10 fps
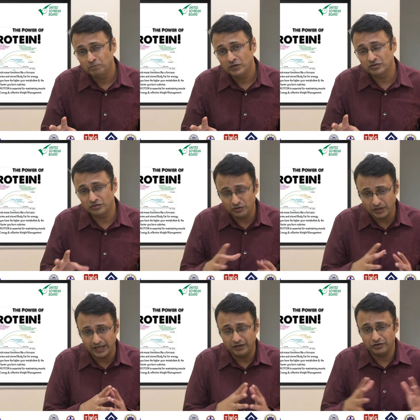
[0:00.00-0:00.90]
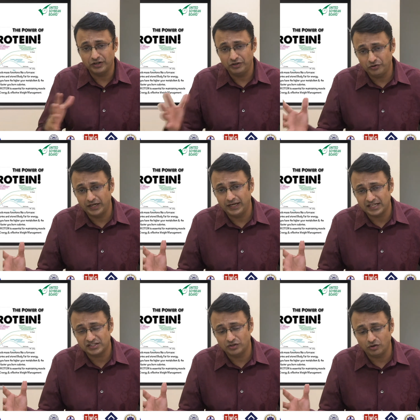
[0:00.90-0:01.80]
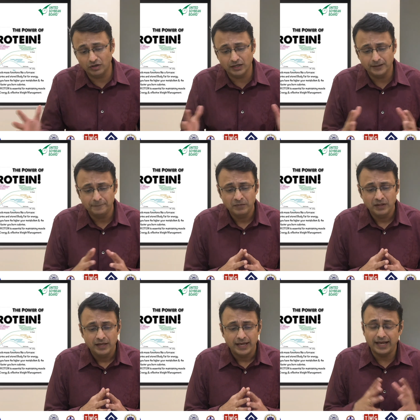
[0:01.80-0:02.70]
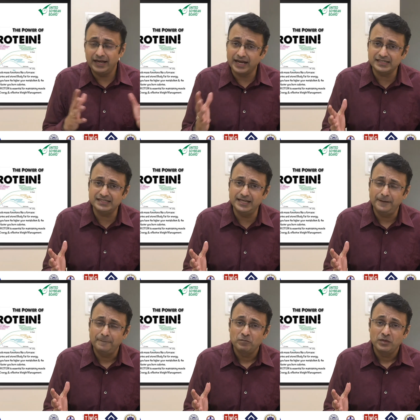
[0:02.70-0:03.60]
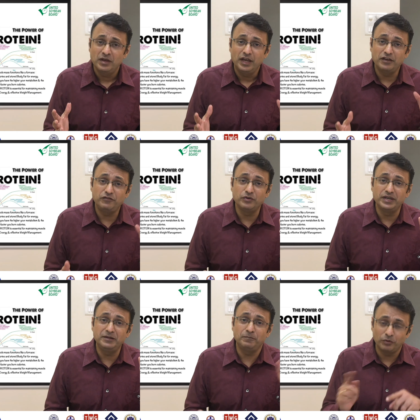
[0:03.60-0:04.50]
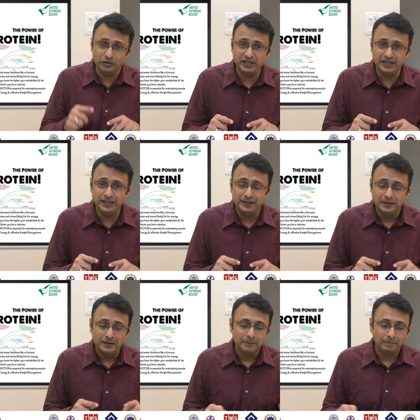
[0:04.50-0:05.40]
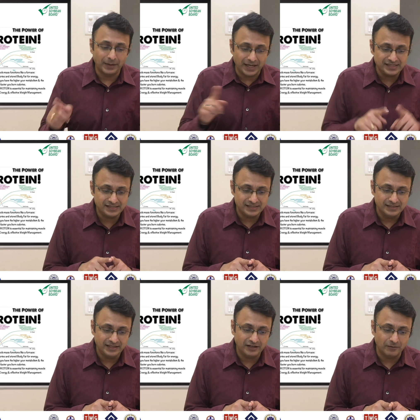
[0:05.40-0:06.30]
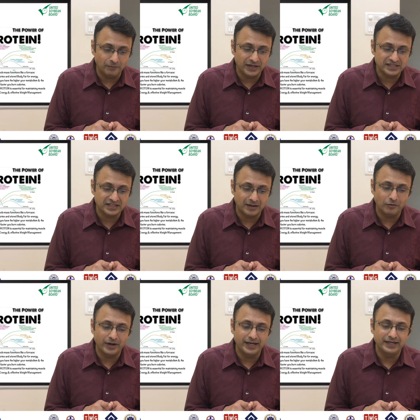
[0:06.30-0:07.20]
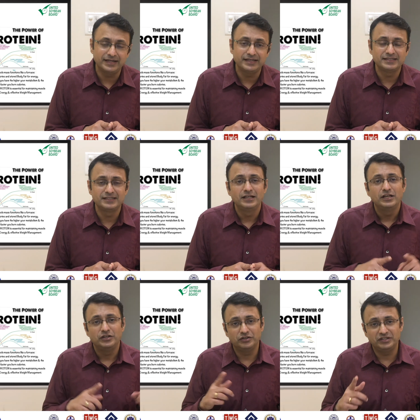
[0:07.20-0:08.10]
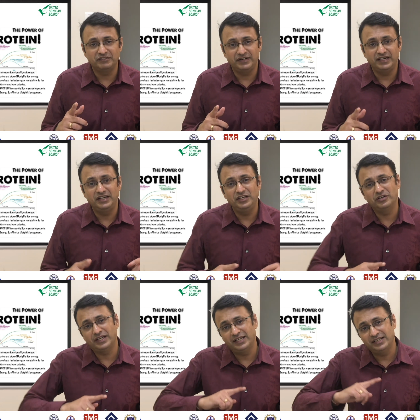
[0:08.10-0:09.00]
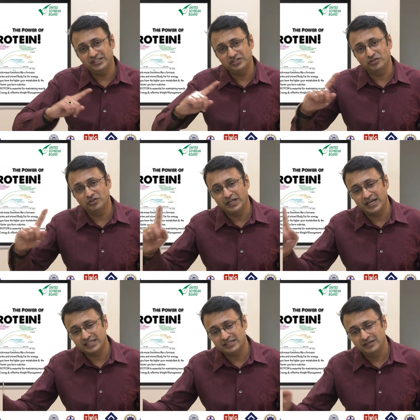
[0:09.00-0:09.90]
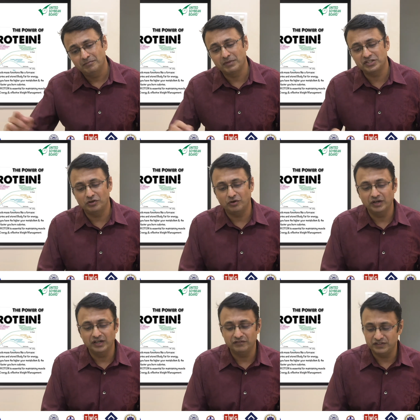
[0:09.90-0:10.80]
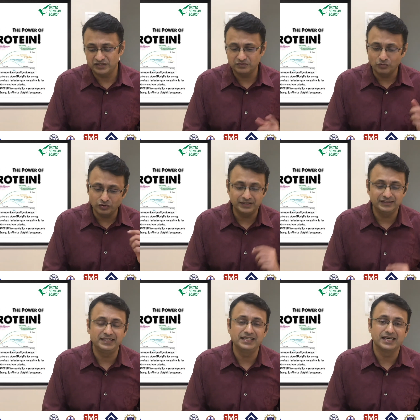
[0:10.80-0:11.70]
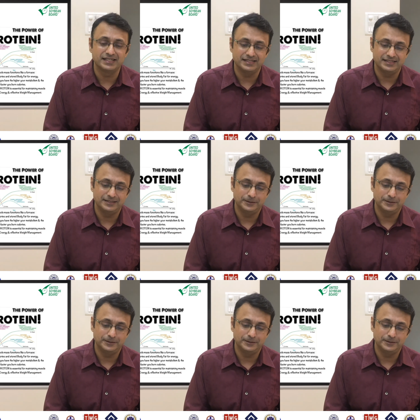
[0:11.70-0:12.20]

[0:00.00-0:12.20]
So you can last longer. And lastly, if you eat protein plus the complex carbohydrates, your energy is going to last much longer, which is more than 3 hours.